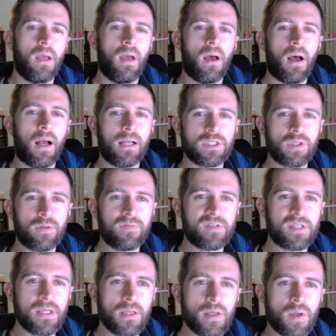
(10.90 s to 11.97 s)
I sort of
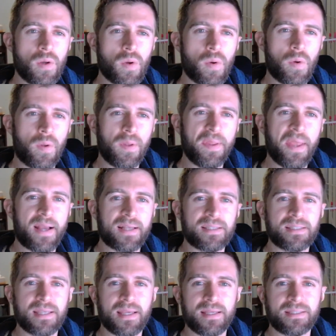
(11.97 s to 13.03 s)
see early
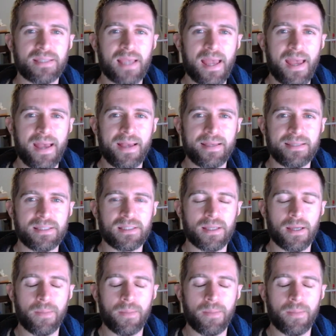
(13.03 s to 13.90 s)
access as